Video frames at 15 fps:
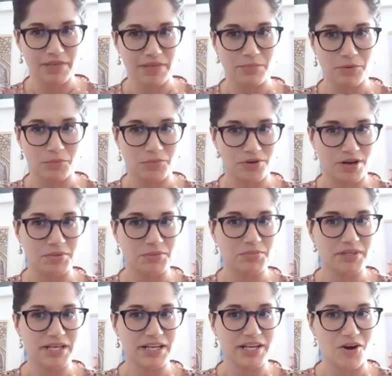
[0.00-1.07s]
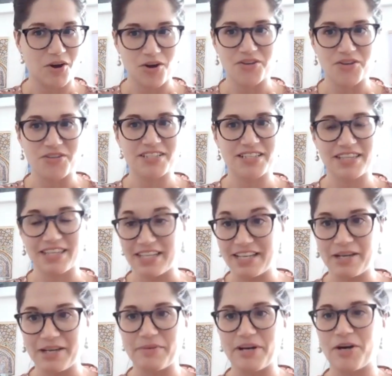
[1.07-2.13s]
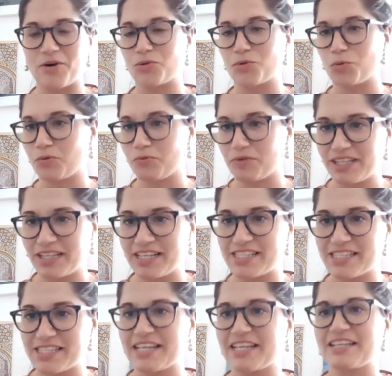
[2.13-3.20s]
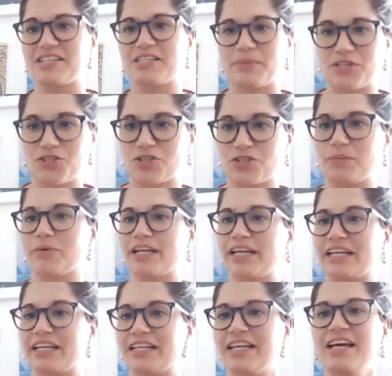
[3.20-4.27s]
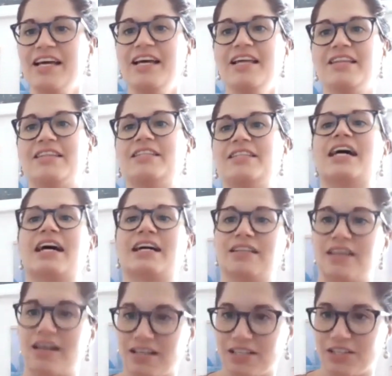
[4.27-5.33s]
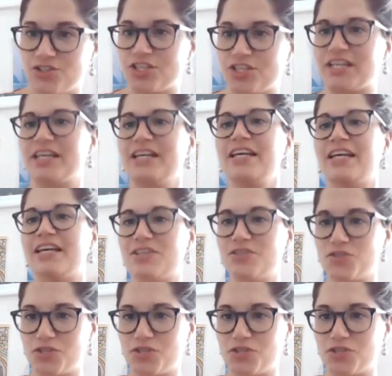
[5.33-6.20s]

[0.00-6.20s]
lot of people probably aren't thinking about or realizing, and especially bringing in the technology